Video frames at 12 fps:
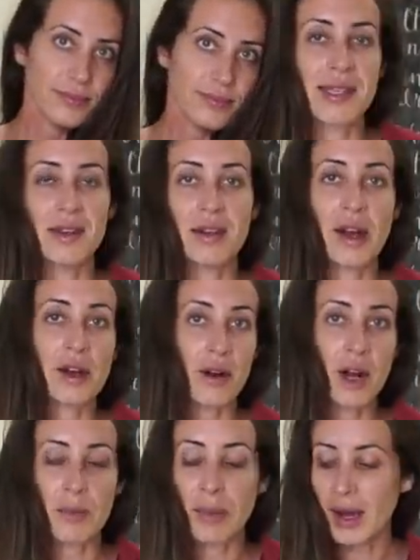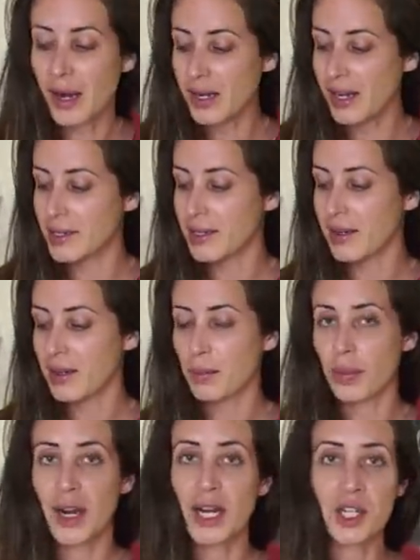It's not a crock pot, it's
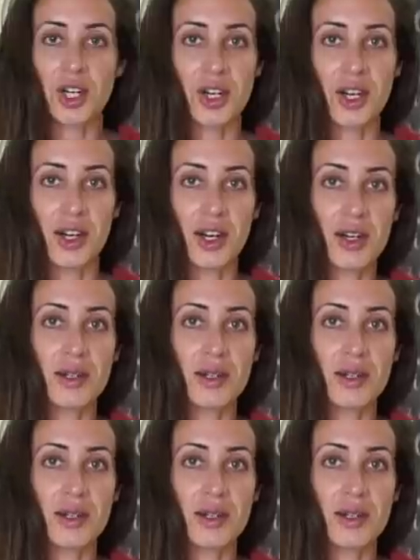a pressure cooker,